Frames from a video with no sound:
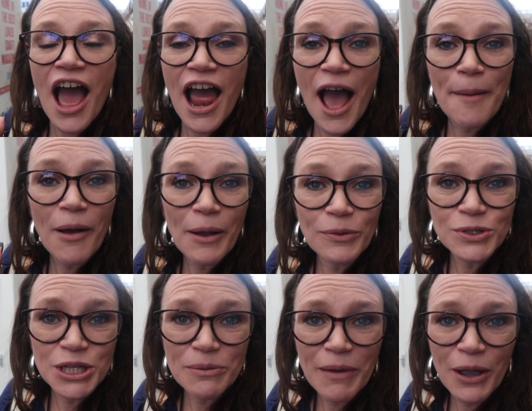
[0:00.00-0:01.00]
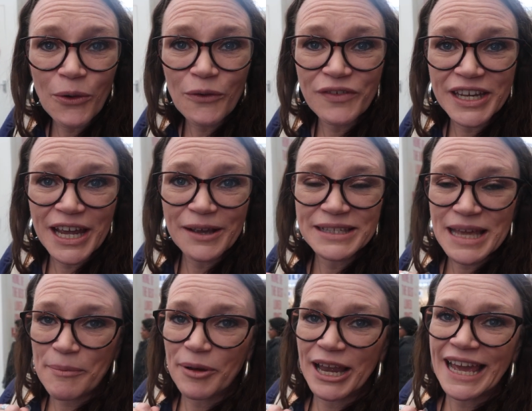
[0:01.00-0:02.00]
I will do my haul video
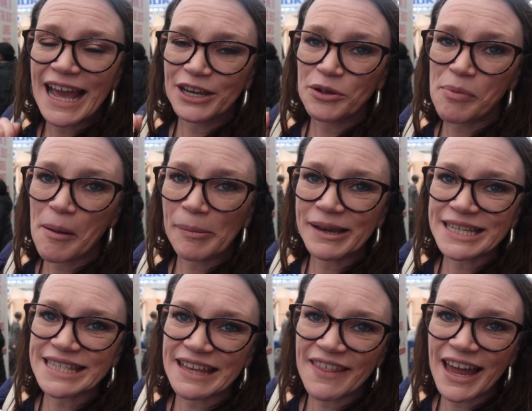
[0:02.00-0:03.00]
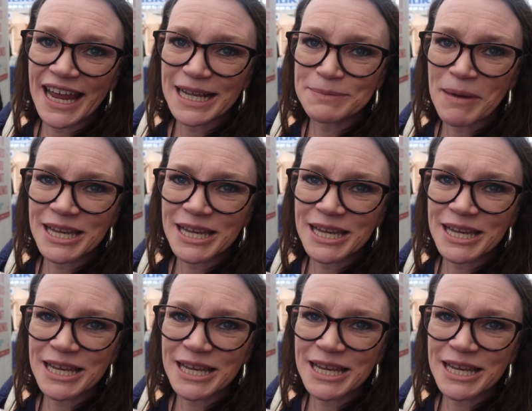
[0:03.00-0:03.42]
separately and you'll probably see that next